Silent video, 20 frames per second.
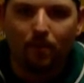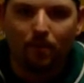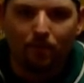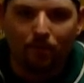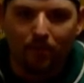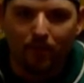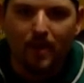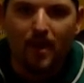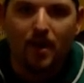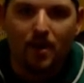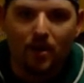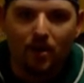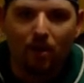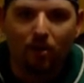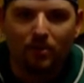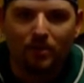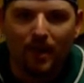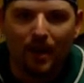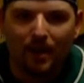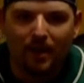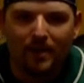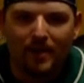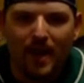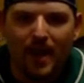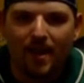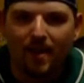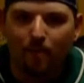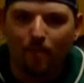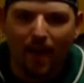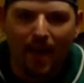the kid knows how to
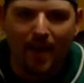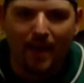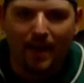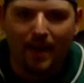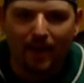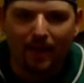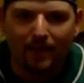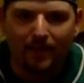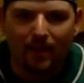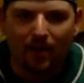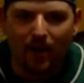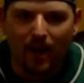take command out there,